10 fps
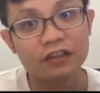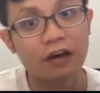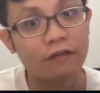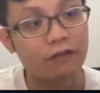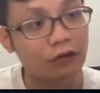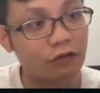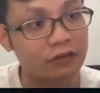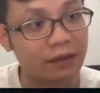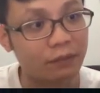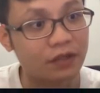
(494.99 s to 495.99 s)
of low
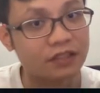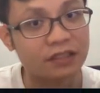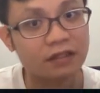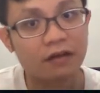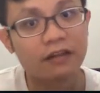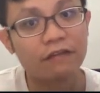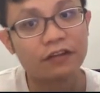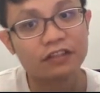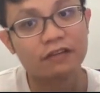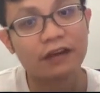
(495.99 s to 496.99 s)
temperature or
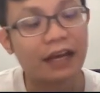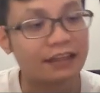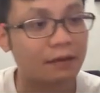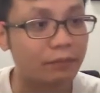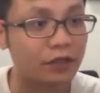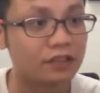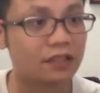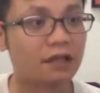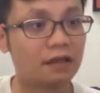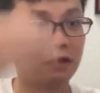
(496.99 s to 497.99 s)
definition of high
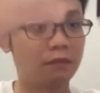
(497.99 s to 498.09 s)
temperature